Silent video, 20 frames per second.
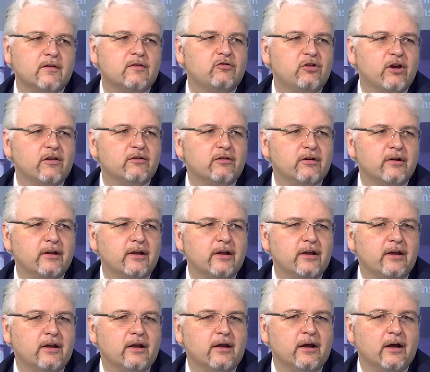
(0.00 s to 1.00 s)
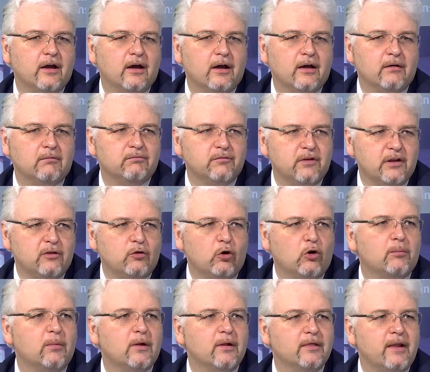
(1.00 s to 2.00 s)
is generally uh, the
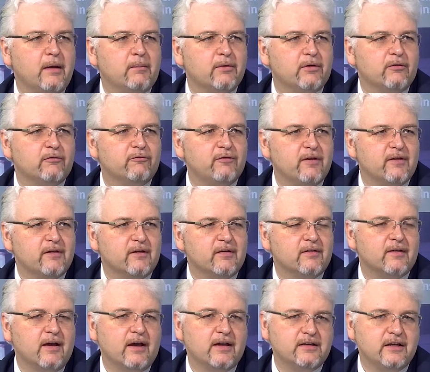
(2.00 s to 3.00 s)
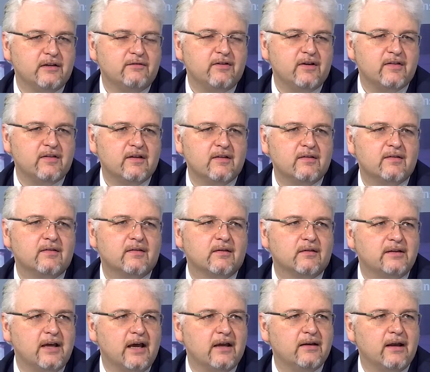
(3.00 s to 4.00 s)
normal number of visits 18 visits,
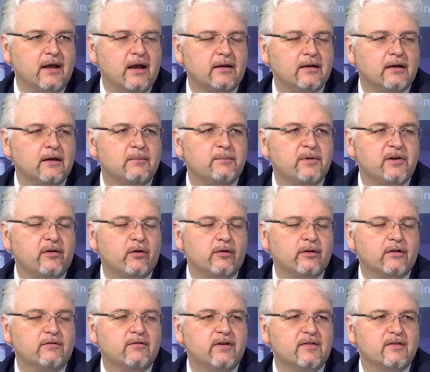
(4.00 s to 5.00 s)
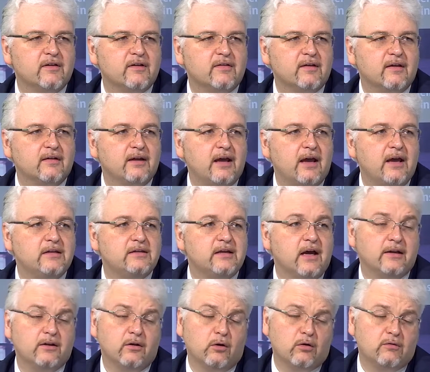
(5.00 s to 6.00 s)
10 ad, uh, periodic visits, and 8
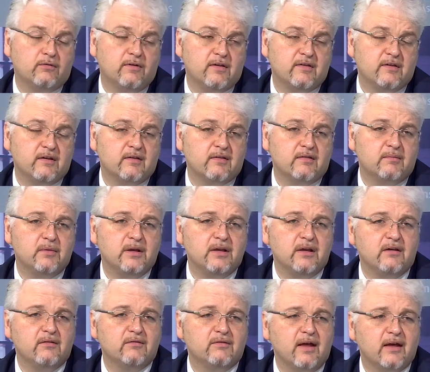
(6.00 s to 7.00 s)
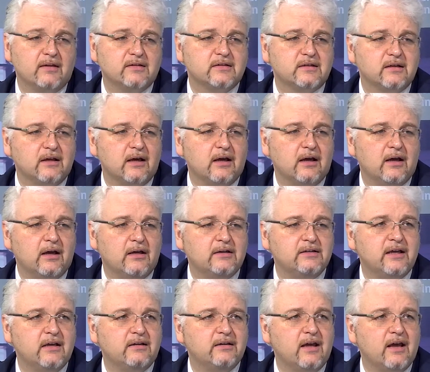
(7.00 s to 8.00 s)
ad hoc visits, meaning that uh, in
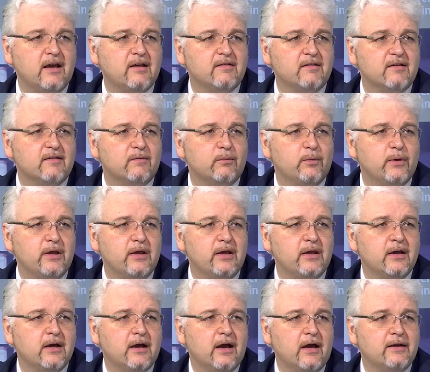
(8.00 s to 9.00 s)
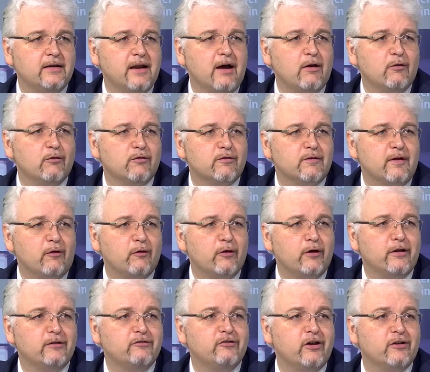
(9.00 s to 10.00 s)
10 cases we announced our
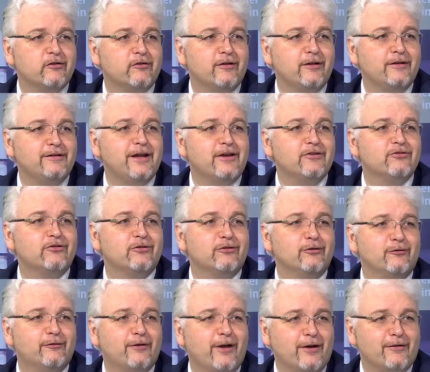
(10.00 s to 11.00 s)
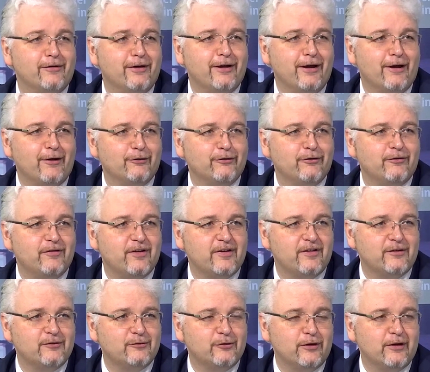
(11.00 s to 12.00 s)
general intention of carrying out a
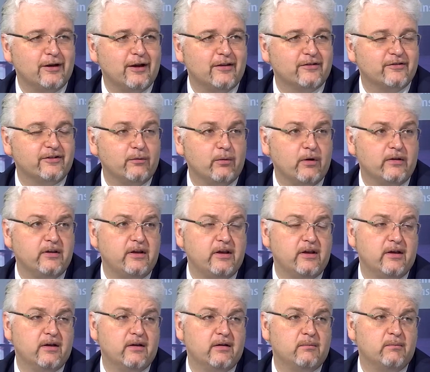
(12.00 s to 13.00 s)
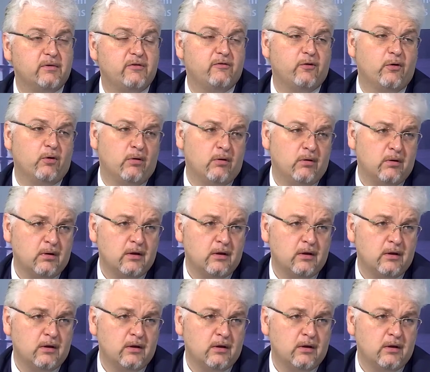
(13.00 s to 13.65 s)
visit to a country one year before